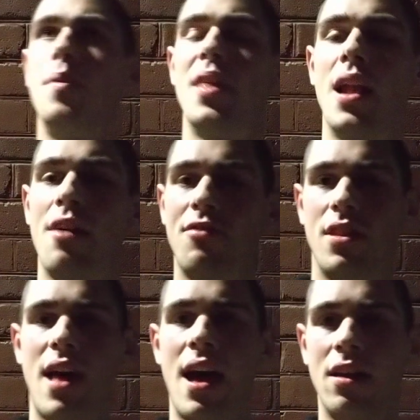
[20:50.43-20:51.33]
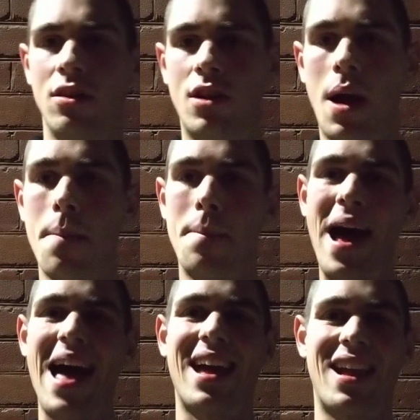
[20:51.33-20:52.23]
but then after that, you come
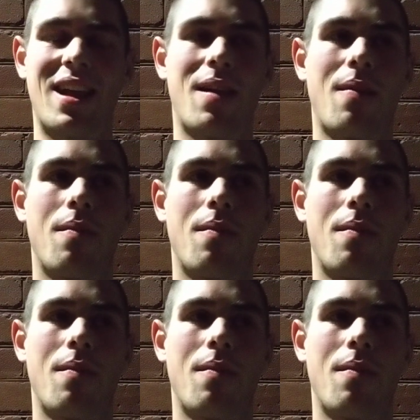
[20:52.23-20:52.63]
back